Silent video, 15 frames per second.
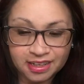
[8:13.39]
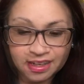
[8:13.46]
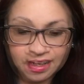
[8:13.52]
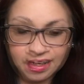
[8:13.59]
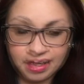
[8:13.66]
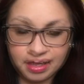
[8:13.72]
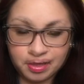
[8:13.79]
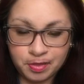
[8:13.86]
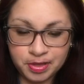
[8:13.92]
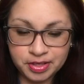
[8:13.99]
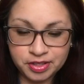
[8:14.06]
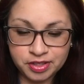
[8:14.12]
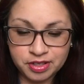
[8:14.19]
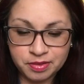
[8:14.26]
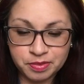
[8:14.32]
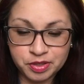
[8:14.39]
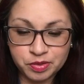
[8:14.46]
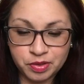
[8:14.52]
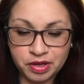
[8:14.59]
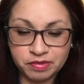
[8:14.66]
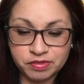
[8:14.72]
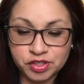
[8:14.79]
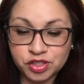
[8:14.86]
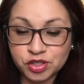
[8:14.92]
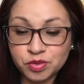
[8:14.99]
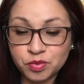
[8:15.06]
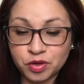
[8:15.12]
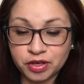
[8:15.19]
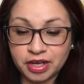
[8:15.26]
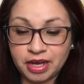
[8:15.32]
Okay, question number 12. Do you
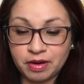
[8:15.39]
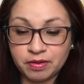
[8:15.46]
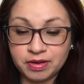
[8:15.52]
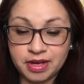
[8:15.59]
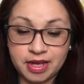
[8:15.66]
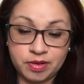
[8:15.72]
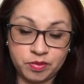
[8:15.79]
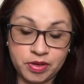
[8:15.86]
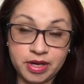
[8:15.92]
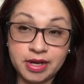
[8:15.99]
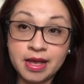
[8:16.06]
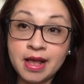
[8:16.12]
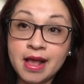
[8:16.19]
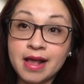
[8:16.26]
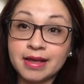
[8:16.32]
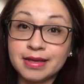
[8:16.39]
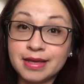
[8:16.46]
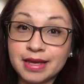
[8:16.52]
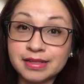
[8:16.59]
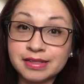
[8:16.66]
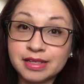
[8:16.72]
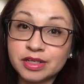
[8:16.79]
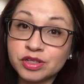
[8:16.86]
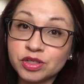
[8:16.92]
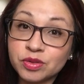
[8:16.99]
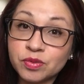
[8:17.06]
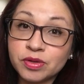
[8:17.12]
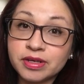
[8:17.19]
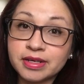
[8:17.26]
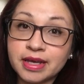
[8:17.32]
work out and when? Yes, I do
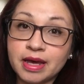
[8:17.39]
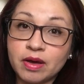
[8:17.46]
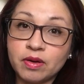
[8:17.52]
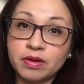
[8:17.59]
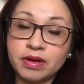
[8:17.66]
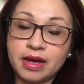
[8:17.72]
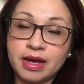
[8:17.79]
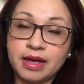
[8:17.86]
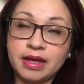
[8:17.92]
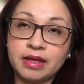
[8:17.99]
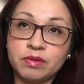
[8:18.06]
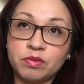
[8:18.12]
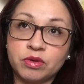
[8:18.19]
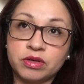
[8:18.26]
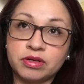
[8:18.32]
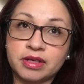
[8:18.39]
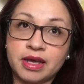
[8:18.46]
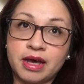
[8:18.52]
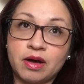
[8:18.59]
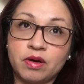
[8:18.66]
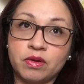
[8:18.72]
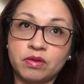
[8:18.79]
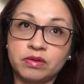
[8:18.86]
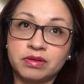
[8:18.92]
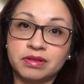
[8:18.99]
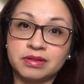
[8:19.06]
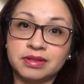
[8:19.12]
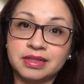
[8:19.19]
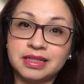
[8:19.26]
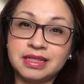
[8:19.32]
work out. I work out
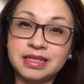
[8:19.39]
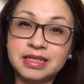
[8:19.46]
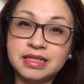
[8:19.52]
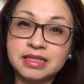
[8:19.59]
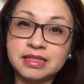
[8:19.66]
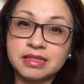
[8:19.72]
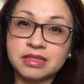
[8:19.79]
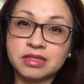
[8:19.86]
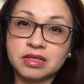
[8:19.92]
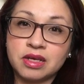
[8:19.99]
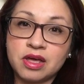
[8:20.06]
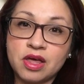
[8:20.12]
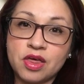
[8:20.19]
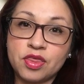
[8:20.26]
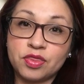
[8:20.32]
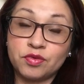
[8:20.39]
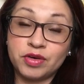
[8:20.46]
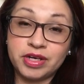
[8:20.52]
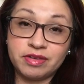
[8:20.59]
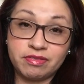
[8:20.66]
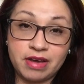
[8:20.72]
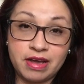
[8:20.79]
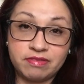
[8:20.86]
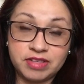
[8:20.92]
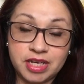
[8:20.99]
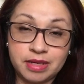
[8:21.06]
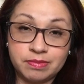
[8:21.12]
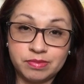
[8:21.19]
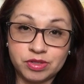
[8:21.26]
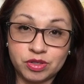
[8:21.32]
at least 3 to 5
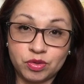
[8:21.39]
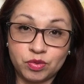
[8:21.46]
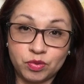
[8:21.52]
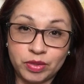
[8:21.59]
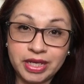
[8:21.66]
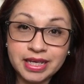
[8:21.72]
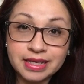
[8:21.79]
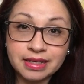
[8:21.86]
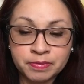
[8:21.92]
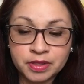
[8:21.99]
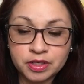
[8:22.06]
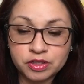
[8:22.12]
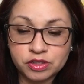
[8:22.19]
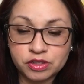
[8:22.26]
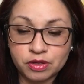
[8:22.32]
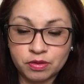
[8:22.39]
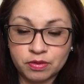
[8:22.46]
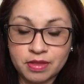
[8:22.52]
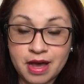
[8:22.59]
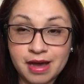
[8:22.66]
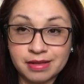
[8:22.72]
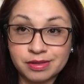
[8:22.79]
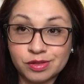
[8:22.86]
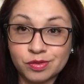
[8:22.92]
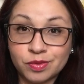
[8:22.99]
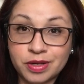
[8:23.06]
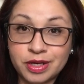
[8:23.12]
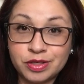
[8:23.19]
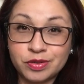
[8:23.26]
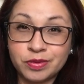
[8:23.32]
times a week. So that's
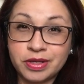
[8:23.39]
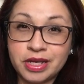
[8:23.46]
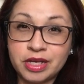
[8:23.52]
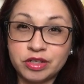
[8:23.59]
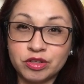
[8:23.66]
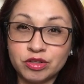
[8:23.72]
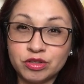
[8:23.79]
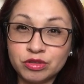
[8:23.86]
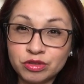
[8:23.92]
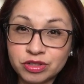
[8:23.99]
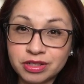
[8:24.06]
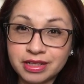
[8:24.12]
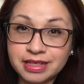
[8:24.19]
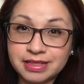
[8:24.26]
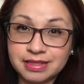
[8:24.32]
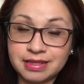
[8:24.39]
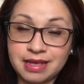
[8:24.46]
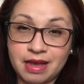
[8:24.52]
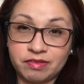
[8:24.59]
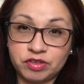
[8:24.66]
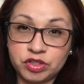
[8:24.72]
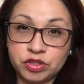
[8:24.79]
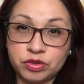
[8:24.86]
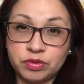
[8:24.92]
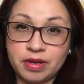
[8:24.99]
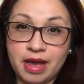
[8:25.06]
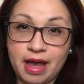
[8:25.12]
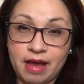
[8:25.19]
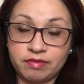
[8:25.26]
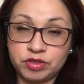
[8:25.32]
when I do it, and usually it's in the afternoon
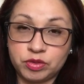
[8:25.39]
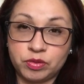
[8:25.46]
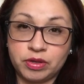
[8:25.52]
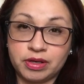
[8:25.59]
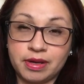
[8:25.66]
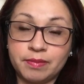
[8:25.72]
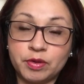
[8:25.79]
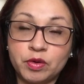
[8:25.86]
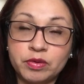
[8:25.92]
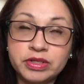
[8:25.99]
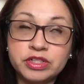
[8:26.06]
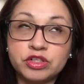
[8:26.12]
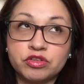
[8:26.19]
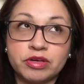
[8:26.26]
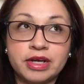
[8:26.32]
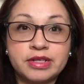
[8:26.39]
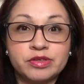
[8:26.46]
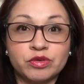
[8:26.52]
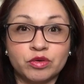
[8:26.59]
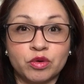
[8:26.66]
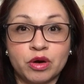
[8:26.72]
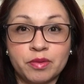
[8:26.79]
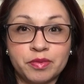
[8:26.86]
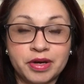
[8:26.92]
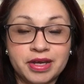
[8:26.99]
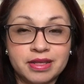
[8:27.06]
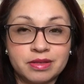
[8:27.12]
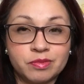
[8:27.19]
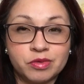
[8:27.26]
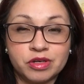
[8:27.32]
after work. I'm going to try to incorporate
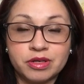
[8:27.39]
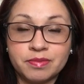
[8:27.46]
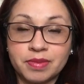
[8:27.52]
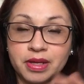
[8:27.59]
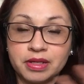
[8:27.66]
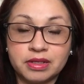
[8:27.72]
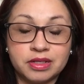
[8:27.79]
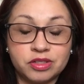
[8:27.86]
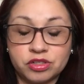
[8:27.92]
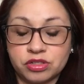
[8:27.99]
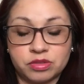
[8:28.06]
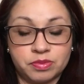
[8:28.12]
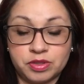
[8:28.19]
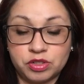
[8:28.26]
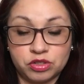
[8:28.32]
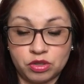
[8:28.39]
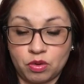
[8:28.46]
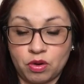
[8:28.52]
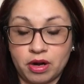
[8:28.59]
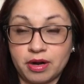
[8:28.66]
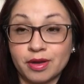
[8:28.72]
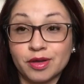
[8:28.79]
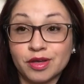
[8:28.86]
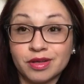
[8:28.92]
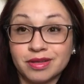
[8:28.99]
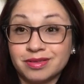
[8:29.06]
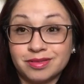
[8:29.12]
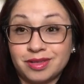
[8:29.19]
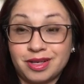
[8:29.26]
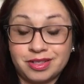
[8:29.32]
in the morning, but it's just been so hard.
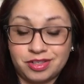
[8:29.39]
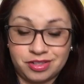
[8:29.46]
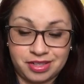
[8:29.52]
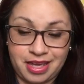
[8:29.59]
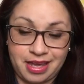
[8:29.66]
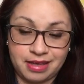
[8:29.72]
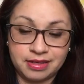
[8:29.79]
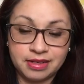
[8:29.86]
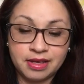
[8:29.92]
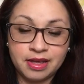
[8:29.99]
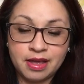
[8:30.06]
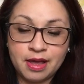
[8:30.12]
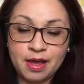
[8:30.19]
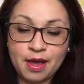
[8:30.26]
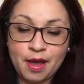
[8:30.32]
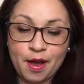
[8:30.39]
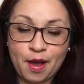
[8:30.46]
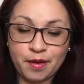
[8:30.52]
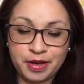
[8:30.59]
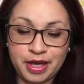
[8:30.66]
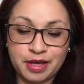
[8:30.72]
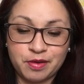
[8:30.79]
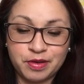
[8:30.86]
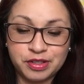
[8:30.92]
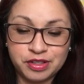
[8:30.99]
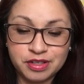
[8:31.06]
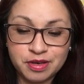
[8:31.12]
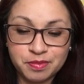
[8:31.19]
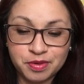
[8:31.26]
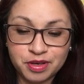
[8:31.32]
I just can't. Okay,
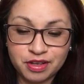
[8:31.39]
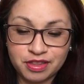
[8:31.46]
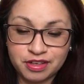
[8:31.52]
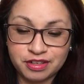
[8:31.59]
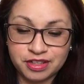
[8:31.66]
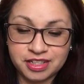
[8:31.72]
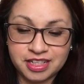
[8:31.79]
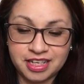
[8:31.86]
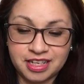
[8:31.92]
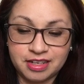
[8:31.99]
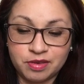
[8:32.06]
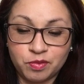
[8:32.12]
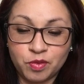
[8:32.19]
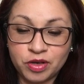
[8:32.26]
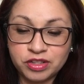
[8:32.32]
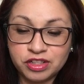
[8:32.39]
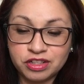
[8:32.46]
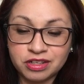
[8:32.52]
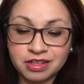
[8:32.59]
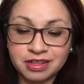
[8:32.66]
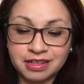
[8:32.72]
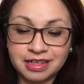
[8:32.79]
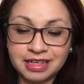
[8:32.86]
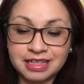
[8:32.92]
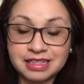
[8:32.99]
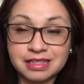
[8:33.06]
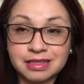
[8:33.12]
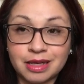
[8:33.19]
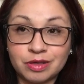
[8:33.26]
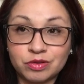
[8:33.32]
question number 13. What's your cleaning
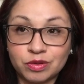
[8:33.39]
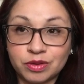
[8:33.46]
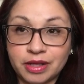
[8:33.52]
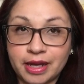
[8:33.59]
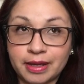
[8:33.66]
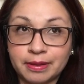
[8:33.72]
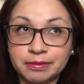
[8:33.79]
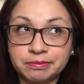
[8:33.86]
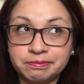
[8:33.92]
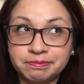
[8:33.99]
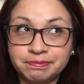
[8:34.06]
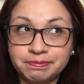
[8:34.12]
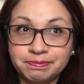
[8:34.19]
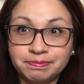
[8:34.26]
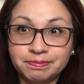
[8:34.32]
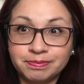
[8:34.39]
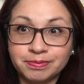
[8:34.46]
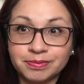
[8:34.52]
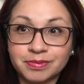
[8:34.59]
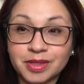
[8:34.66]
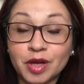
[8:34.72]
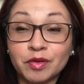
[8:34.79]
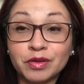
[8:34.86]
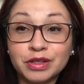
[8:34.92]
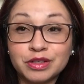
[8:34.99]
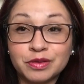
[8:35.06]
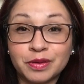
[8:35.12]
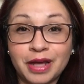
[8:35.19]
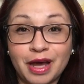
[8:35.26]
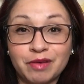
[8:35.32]
schedule like? I really
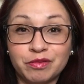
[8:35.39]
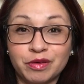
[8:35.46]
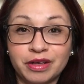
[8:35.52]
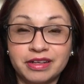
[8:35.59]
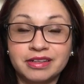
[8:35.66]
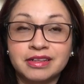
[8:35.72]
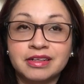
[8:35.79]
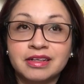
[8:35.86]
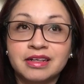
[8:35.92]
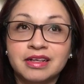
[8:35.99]
don't have one.